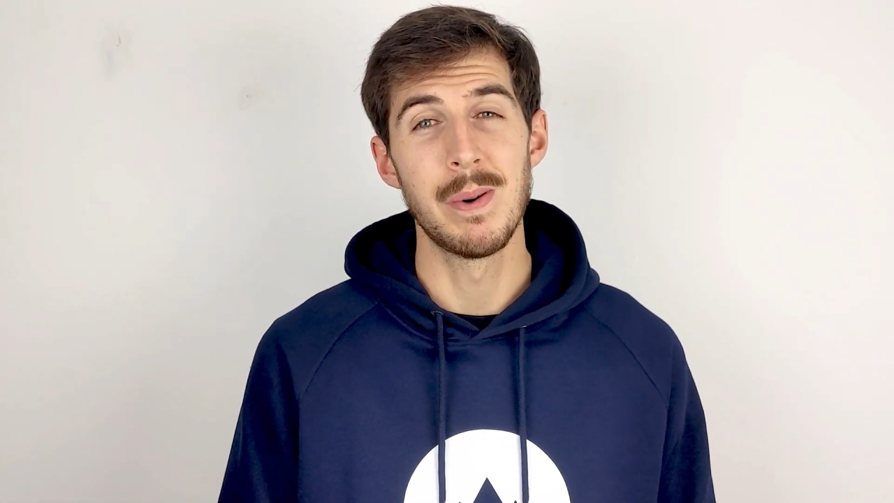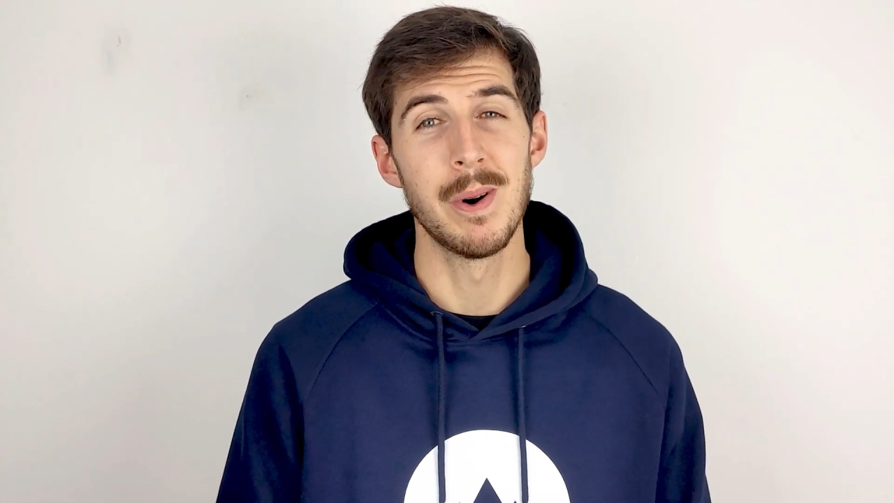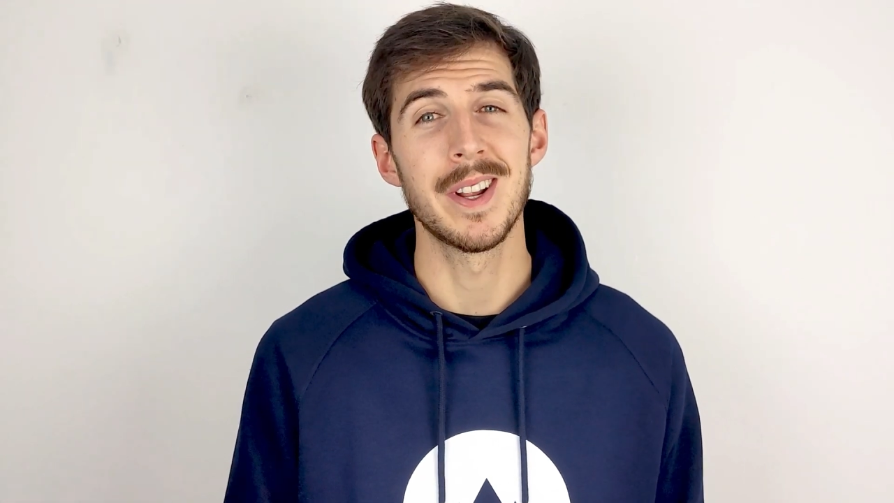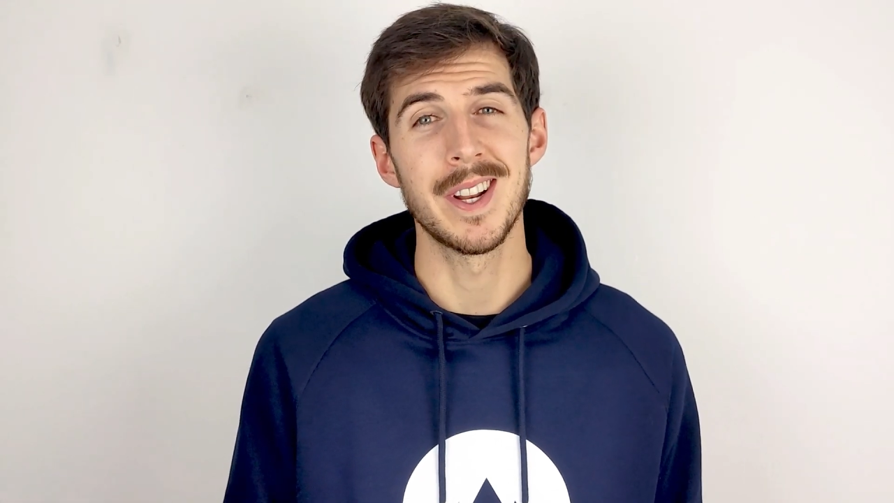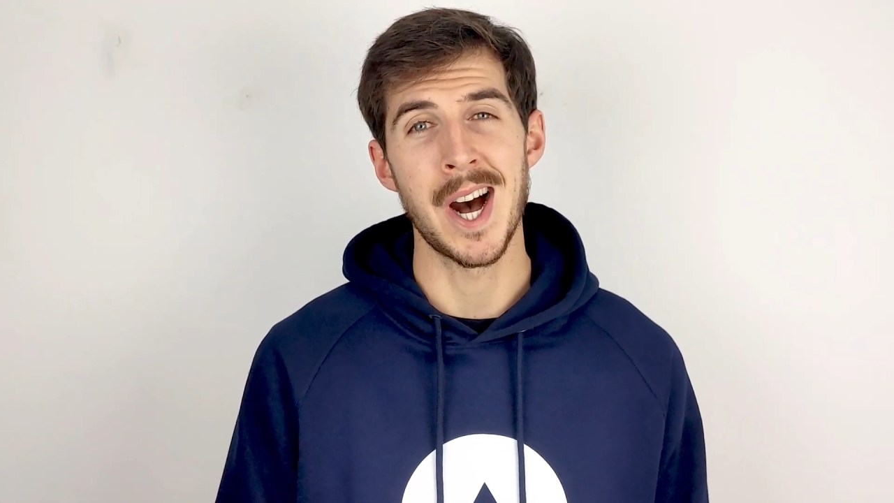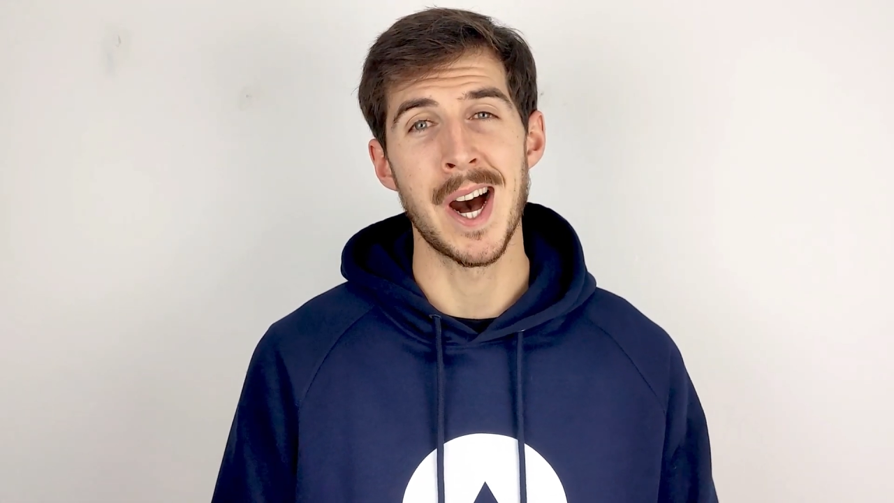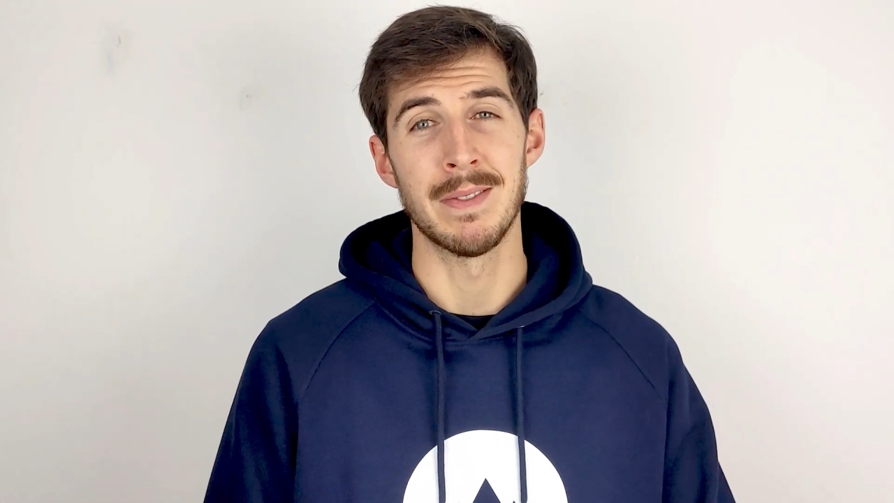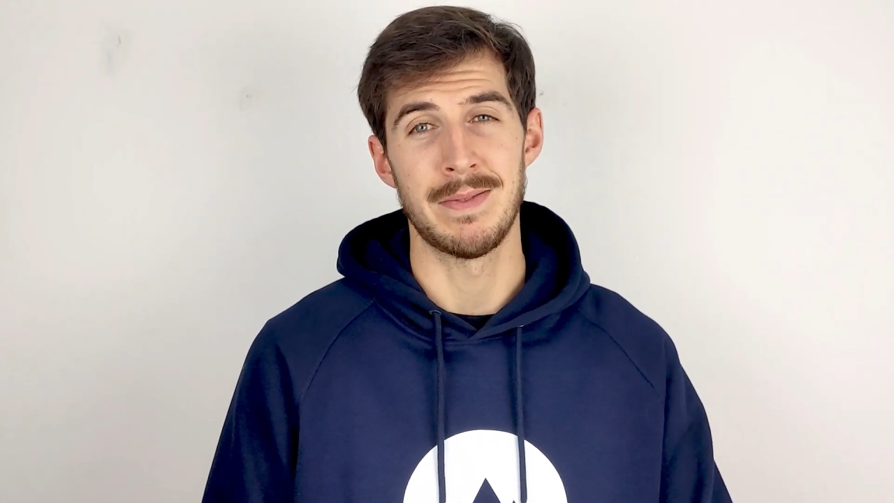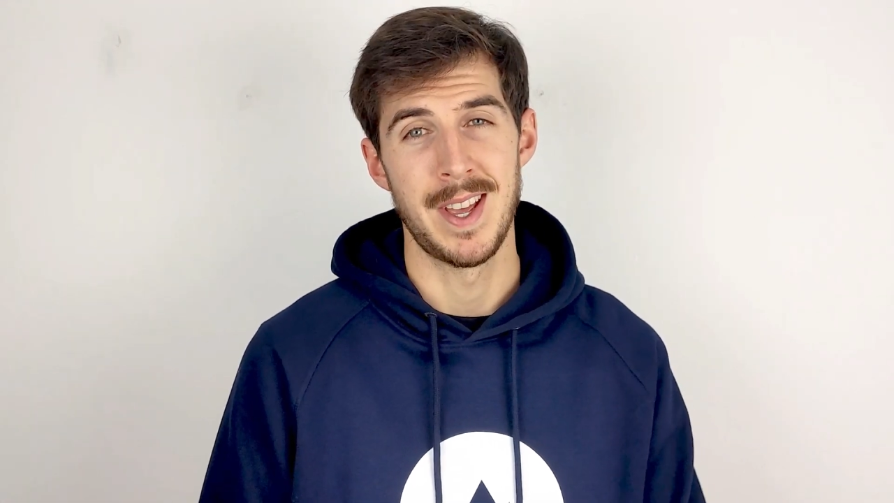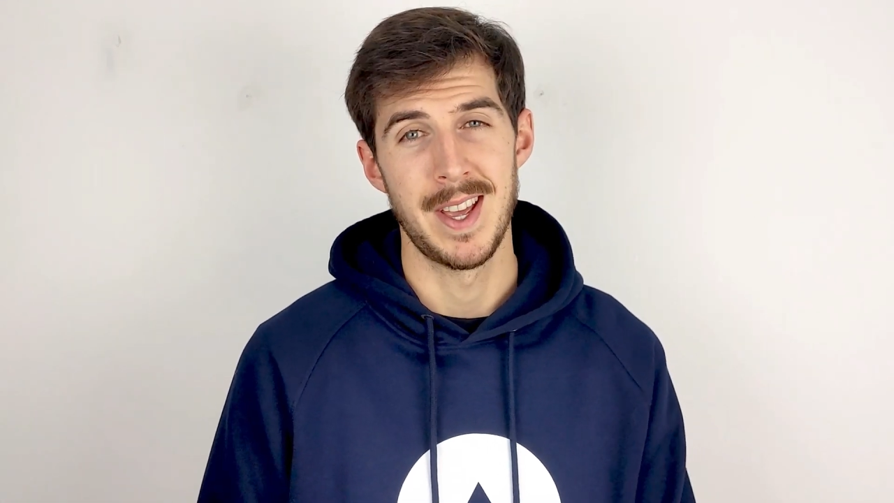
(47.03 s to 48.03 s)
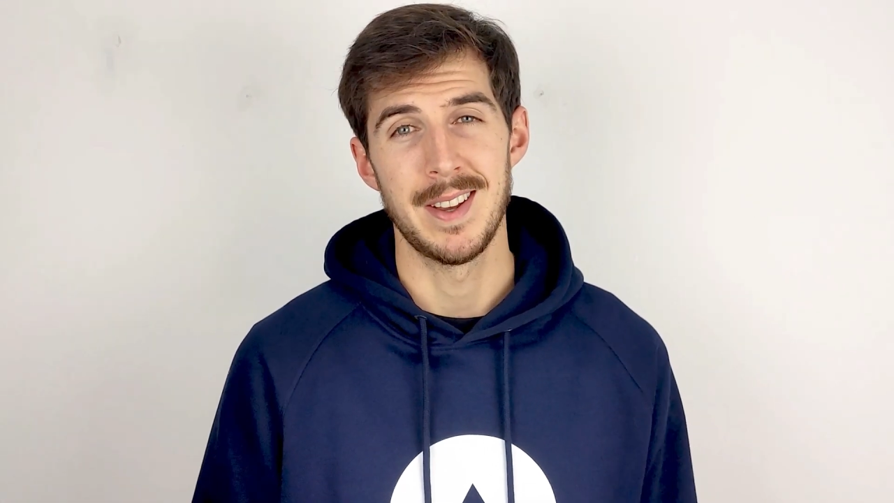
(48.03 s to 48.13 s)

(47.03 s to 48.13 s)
put it off.